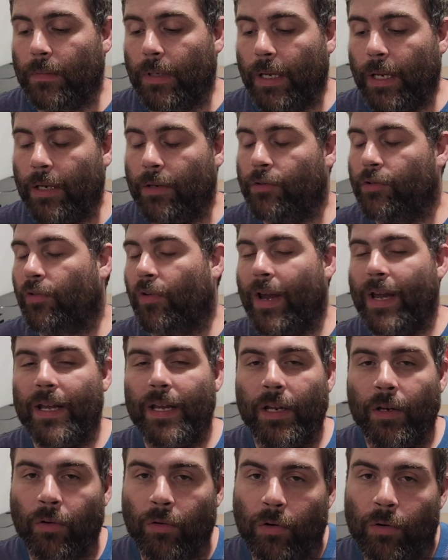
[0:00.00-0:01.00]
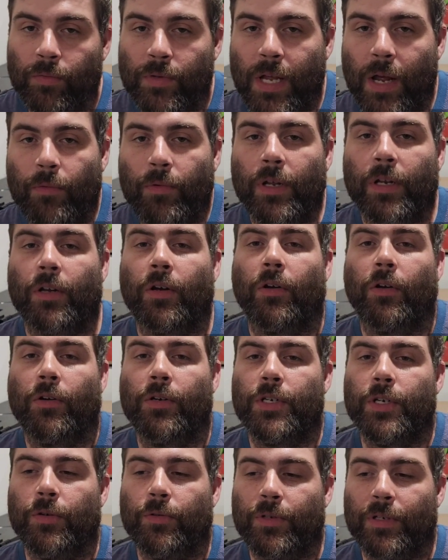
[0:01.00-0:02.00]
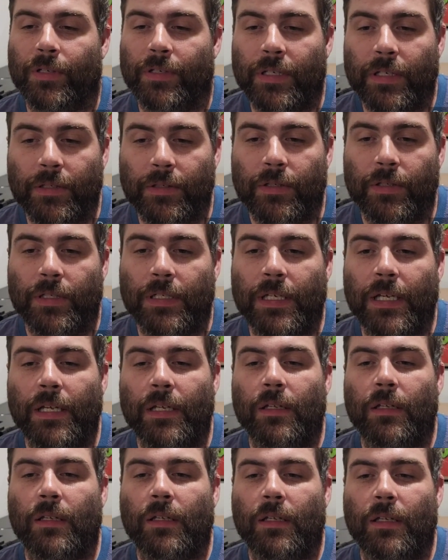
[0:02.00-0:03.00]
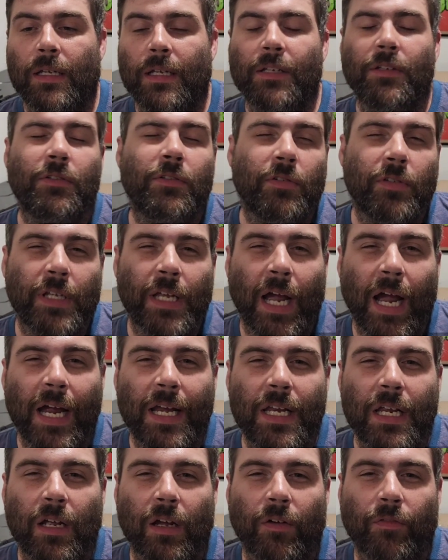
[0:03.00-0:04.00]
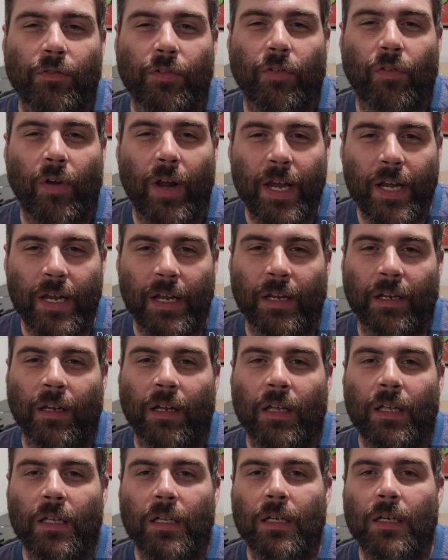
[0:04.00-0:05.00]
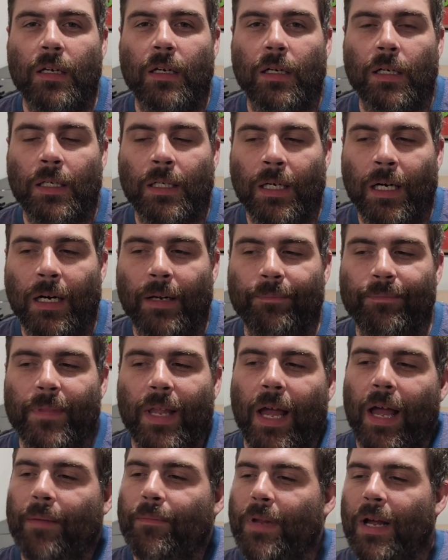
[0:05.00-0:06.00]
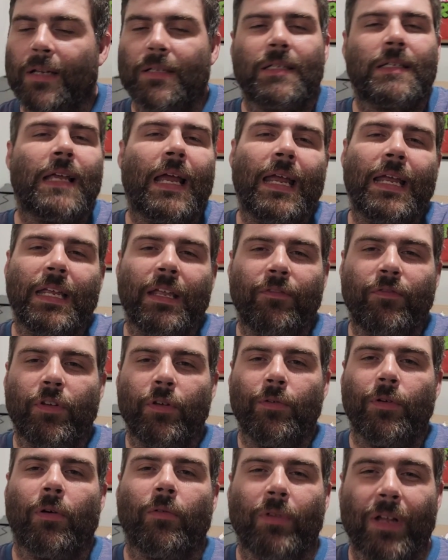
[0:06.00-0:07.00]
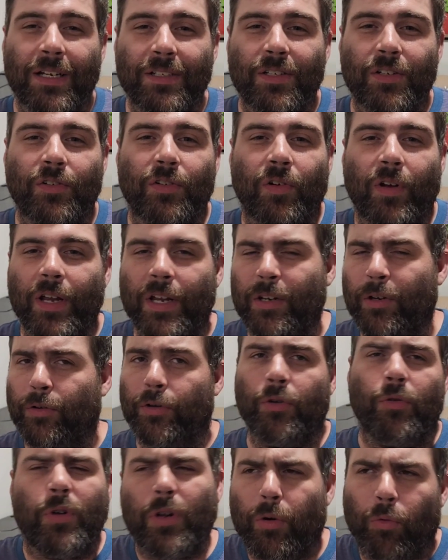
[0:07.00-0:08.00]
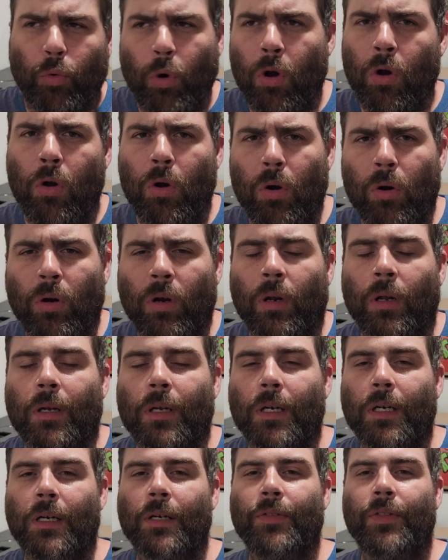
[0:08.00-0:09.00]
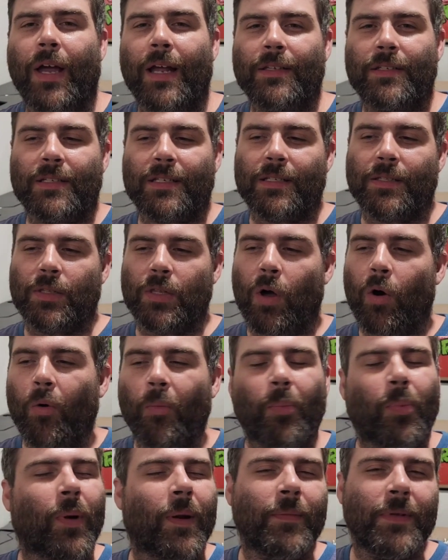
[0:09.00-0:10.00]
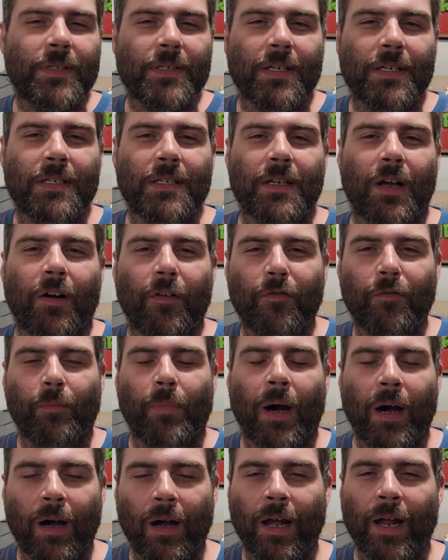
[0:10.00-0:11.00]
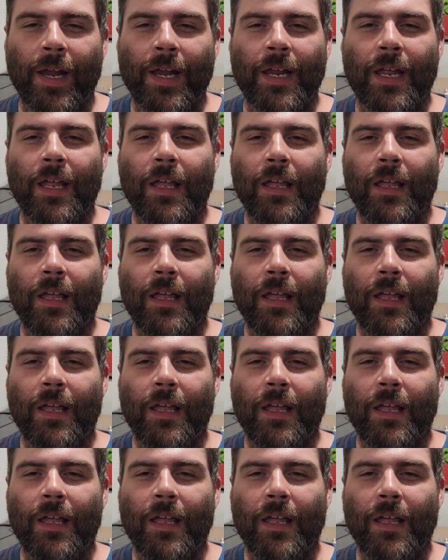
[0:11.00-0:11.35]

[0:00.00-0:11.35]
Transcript: in trading groups. I would encourage you to get into the idea of trading. I'm not saying if you don't like to trade, you're doing it wrong. That's the whole premises of my